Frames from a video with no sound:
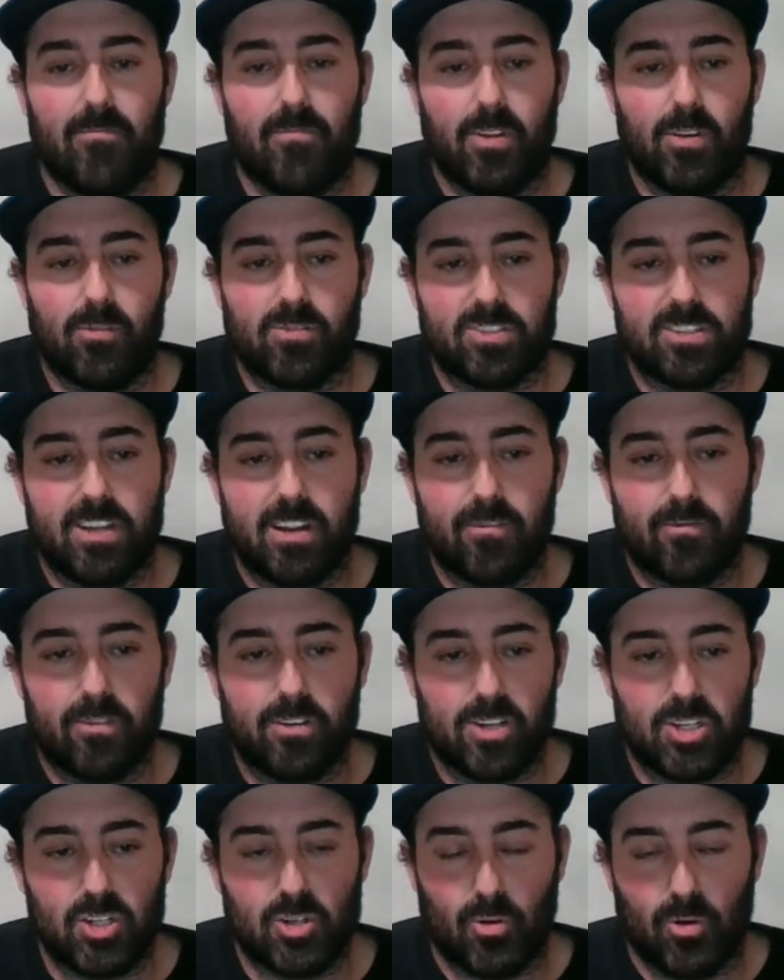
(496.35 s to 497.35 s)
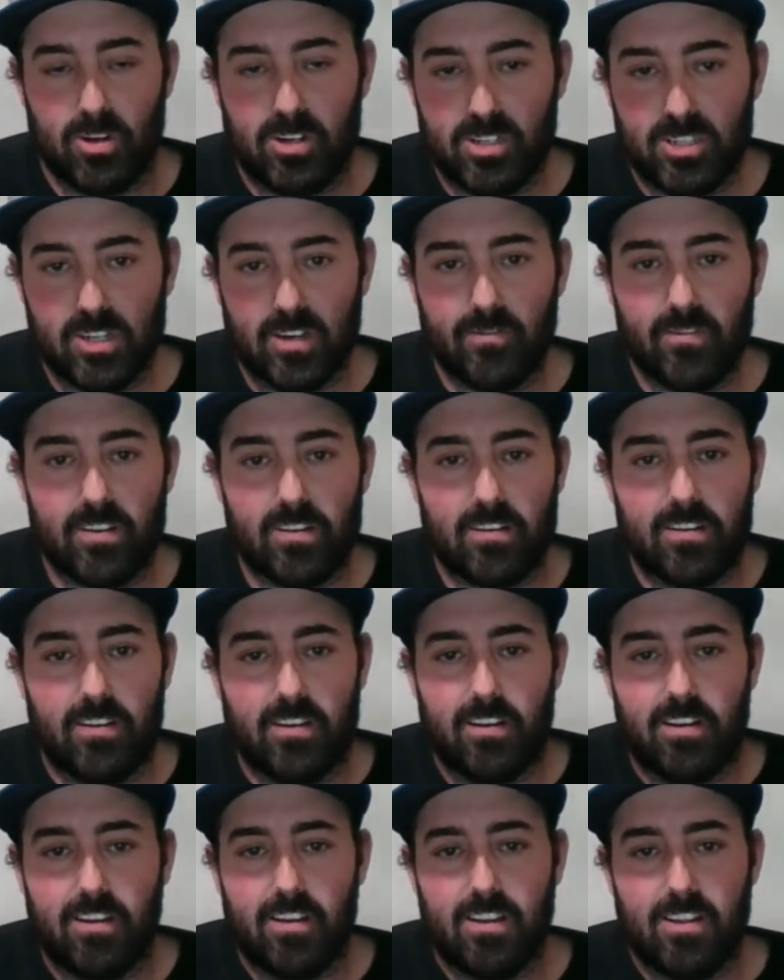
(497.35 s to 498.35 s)
There was never a shortage of it.
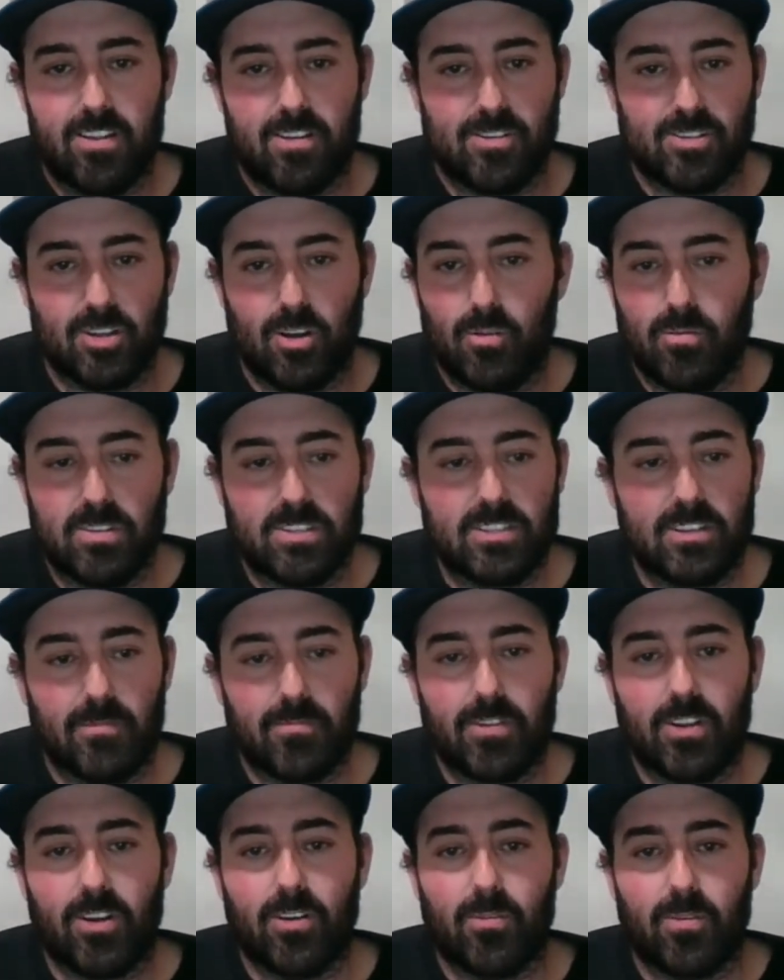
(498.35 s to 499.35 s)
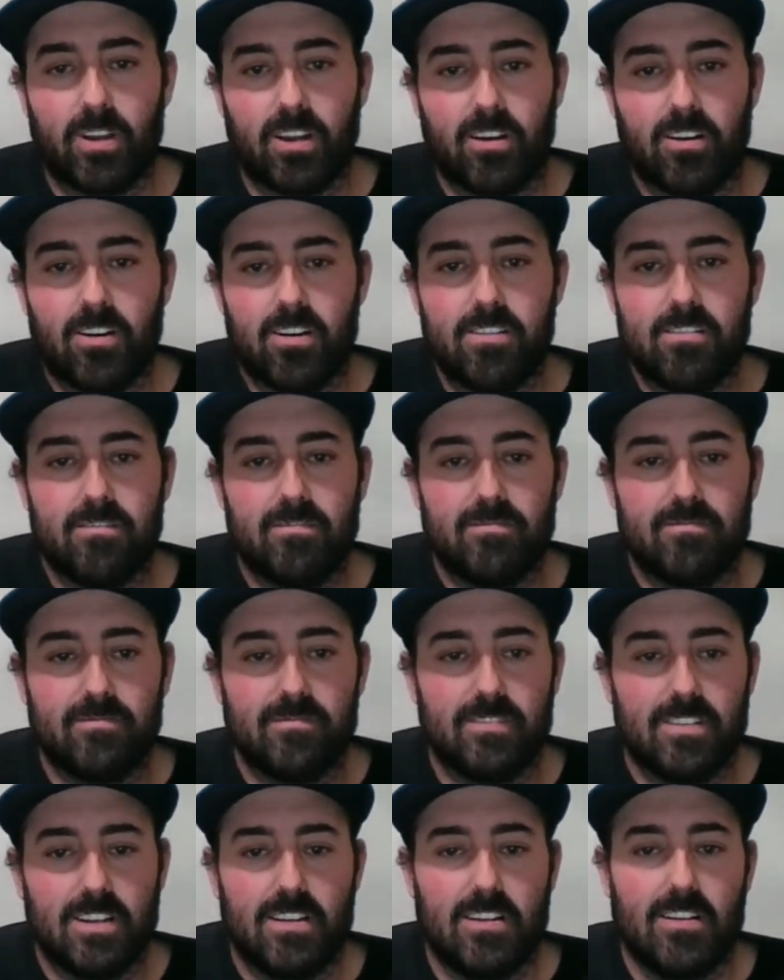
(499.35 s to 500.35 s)
There's always something going on.
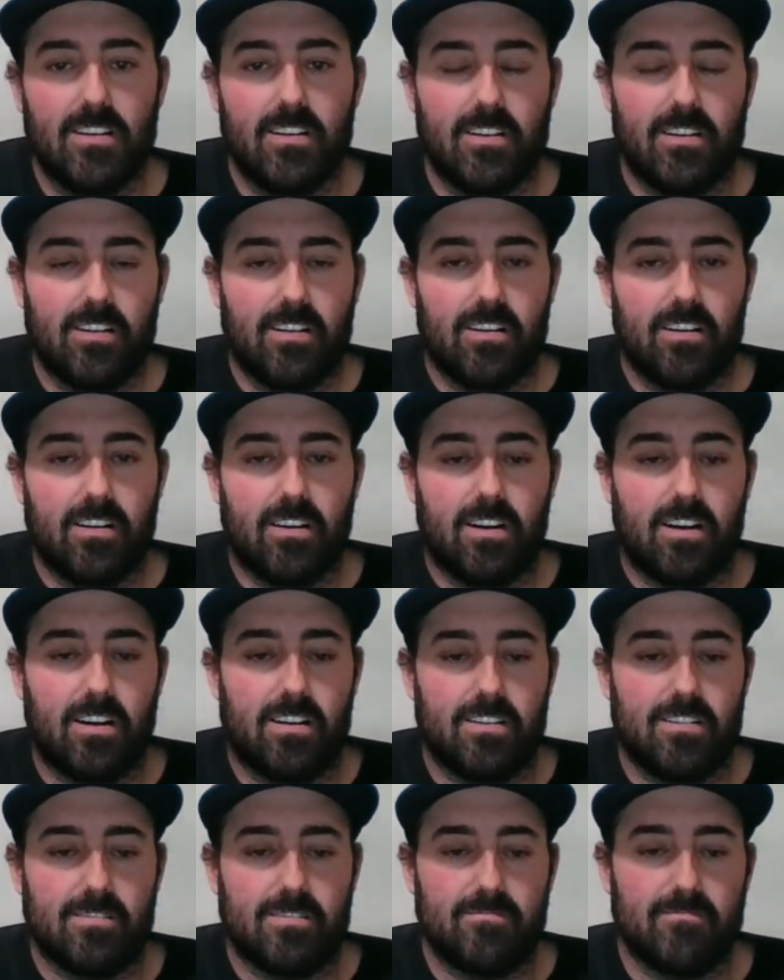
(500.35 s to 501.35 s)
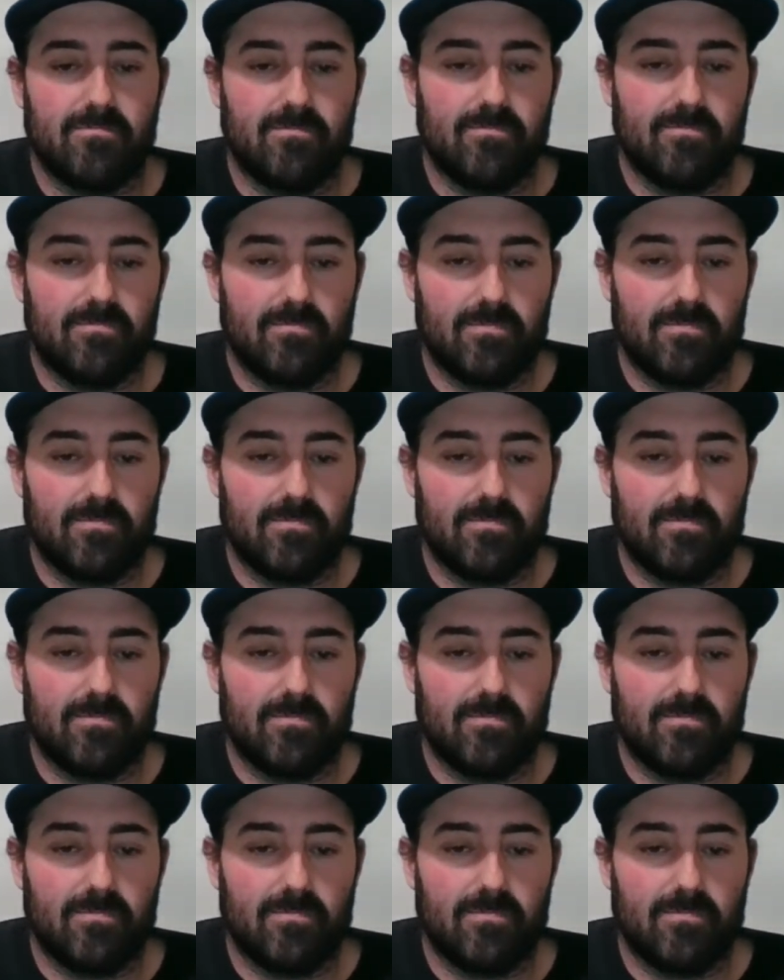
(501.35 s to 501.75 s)
Um,